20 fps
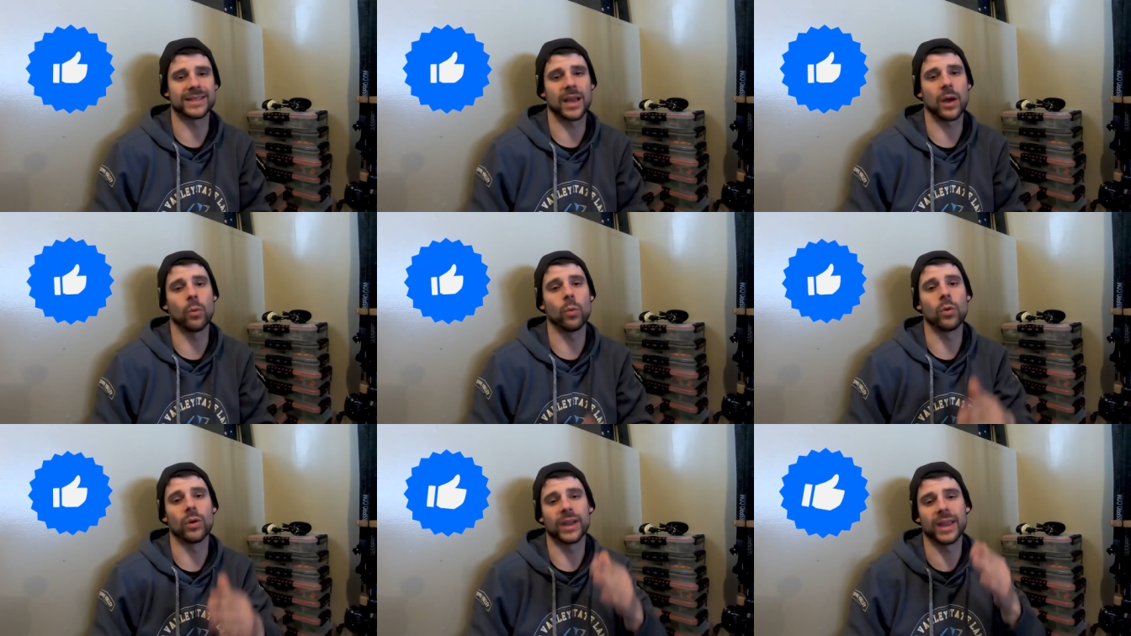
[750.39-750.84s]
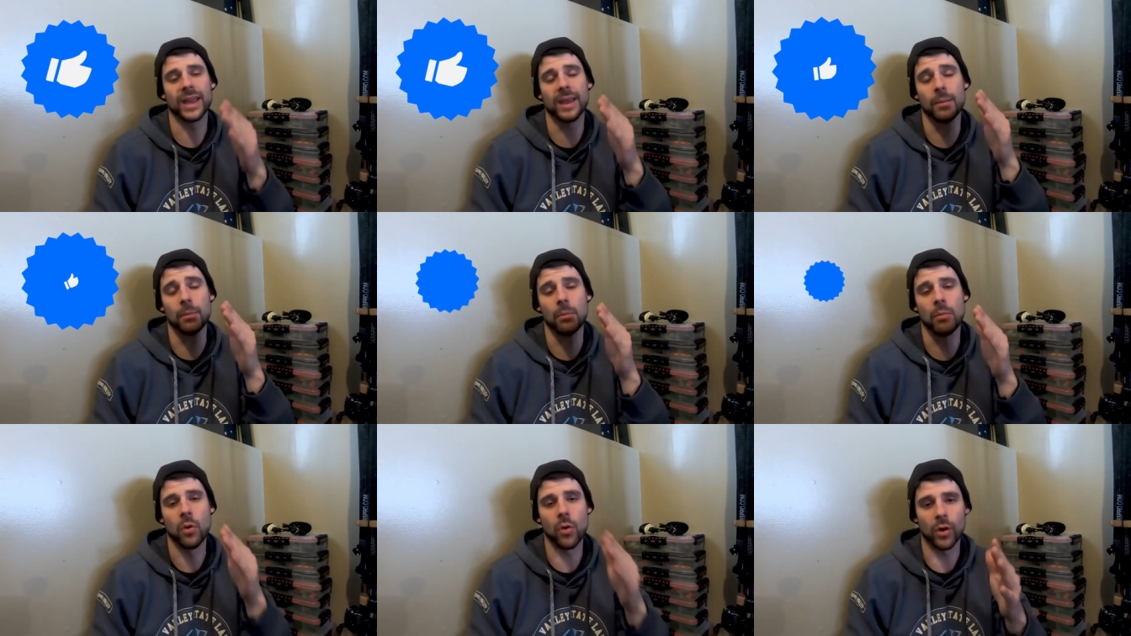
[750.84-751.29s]
I will get
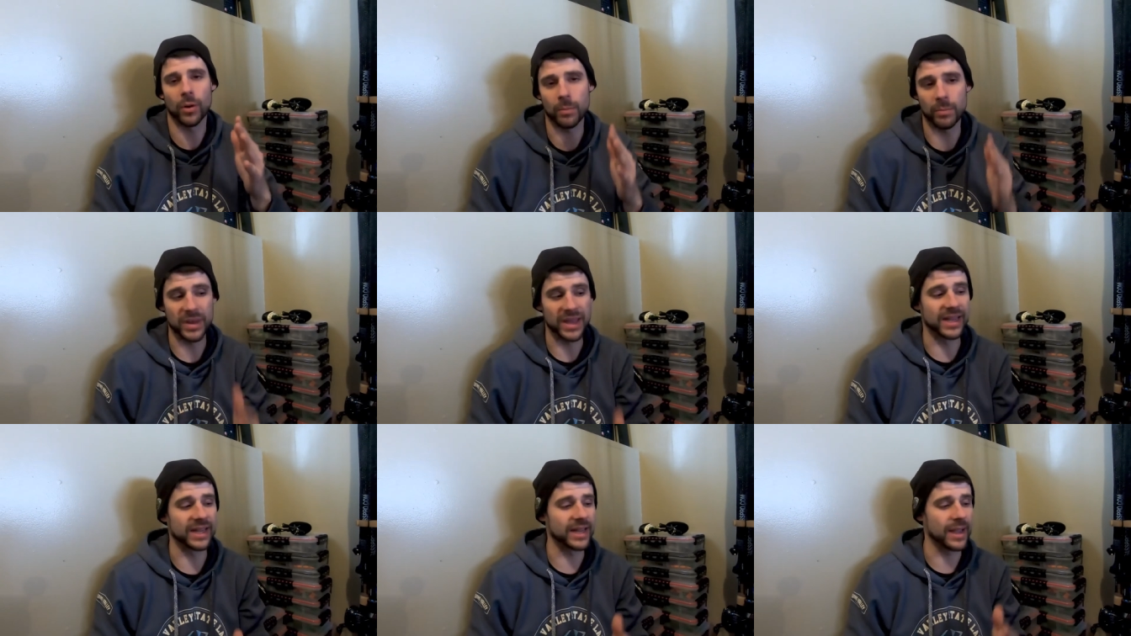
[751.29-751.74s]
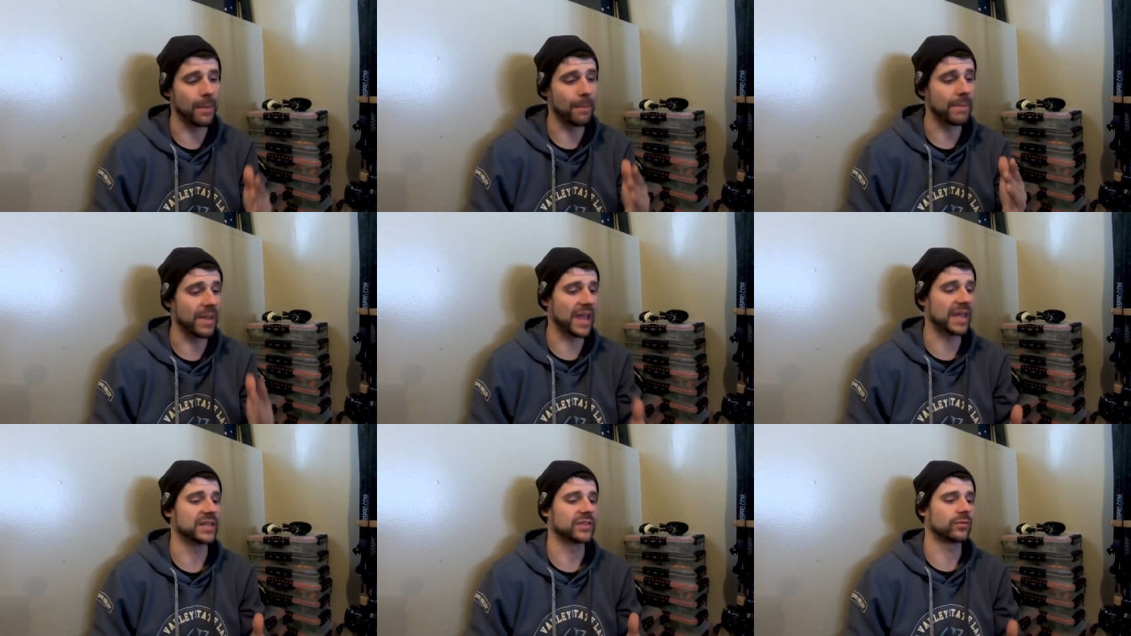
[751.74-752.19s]
more big
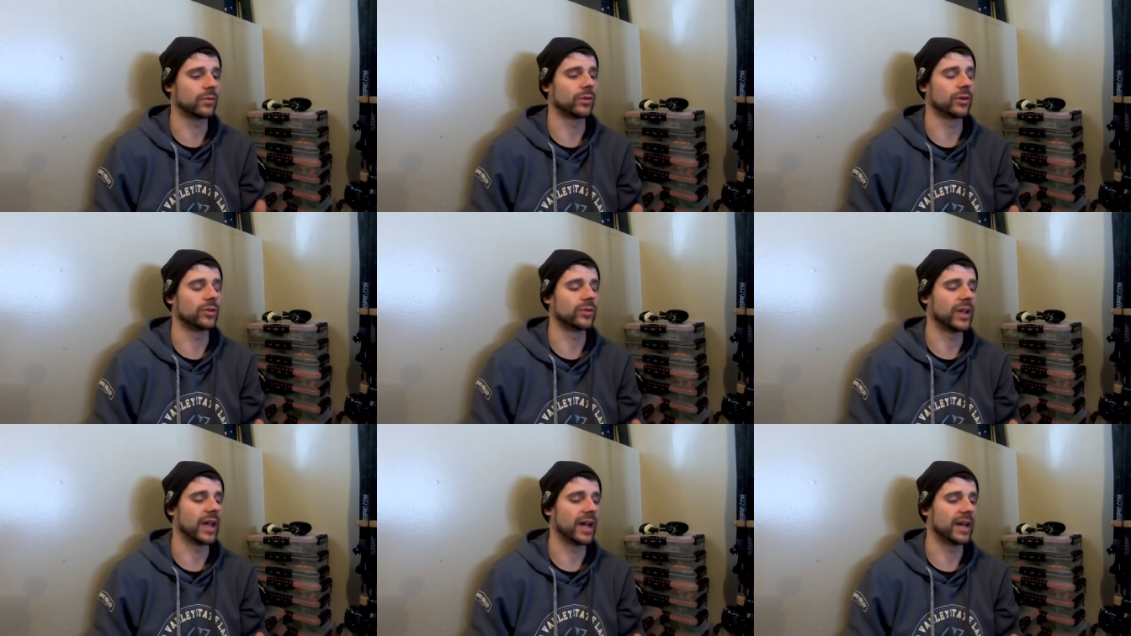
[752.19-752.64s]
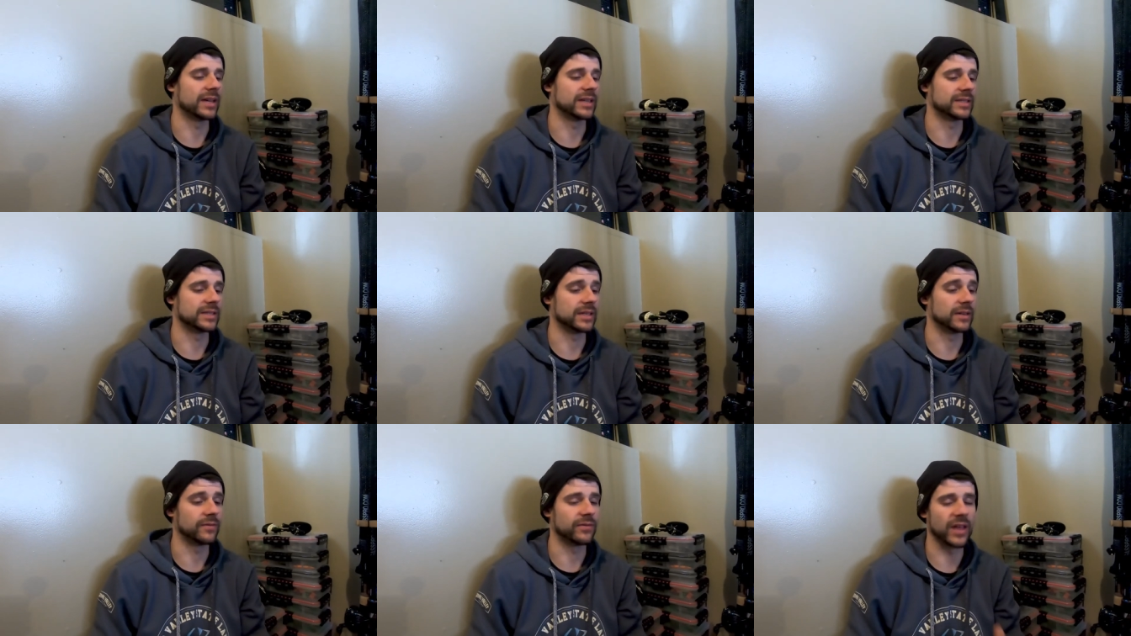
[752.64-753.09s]
baits for you
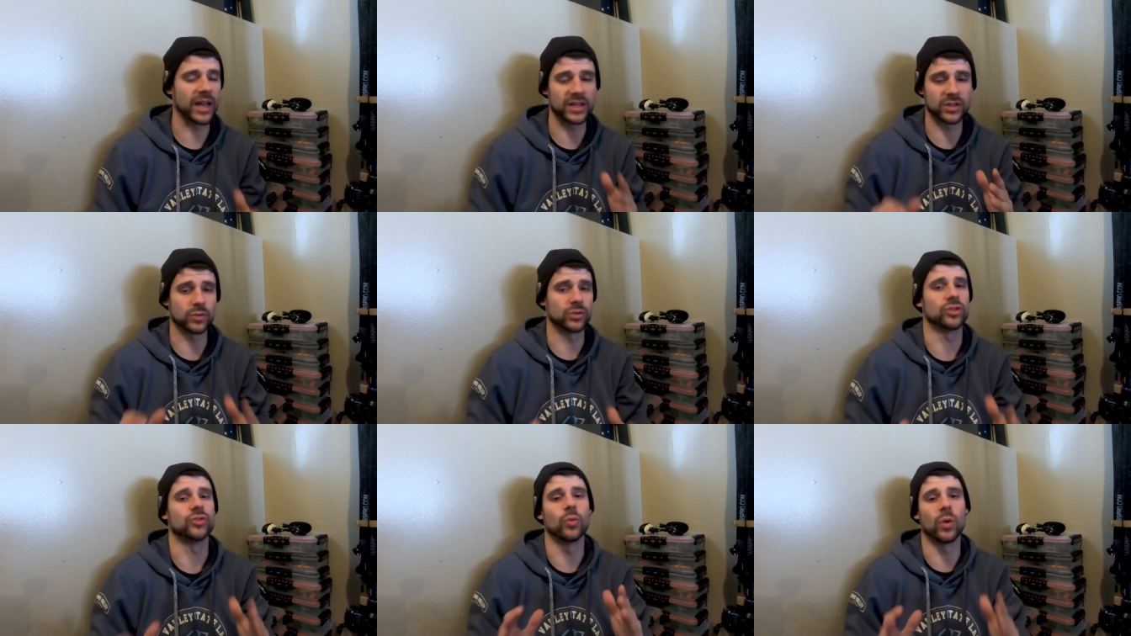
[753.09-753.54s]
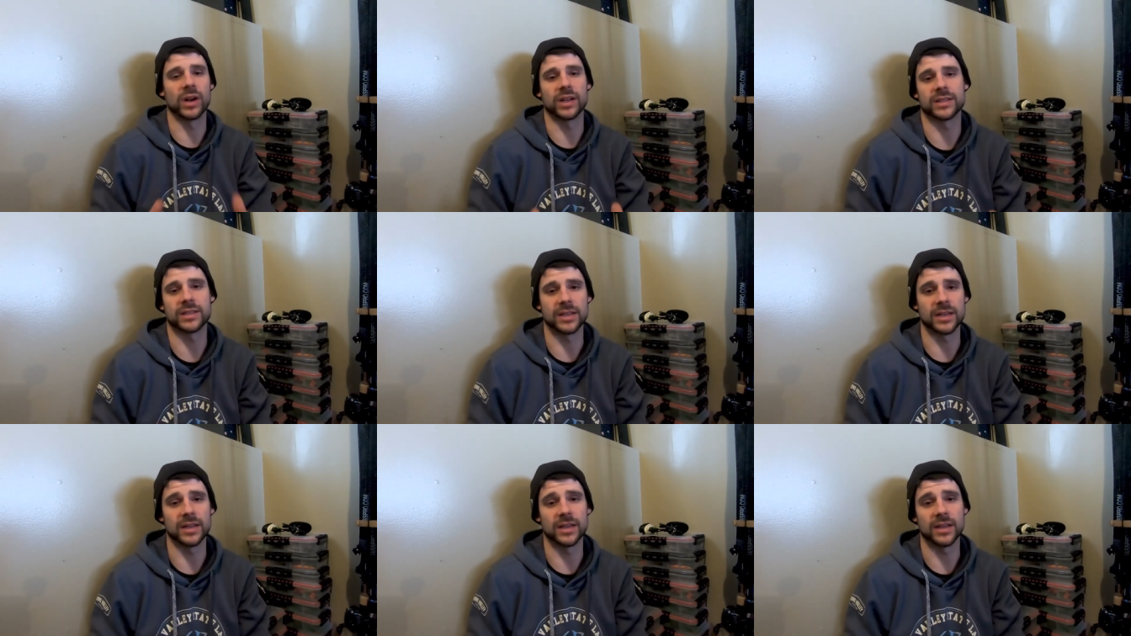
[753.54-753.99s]
guys if that's what you want to
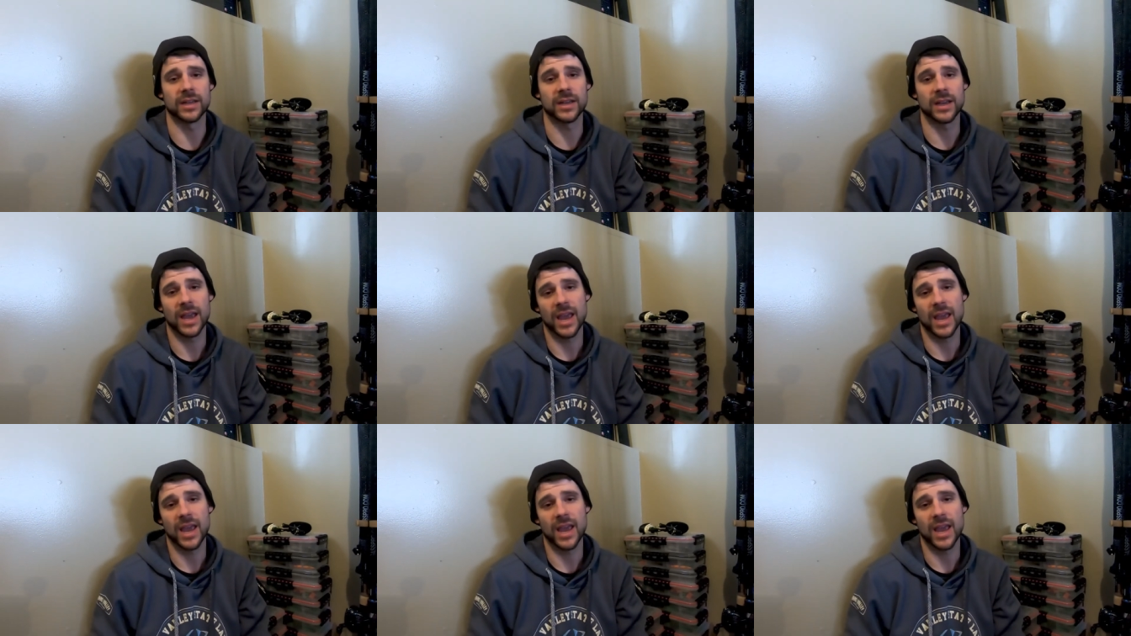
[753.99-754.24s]
see.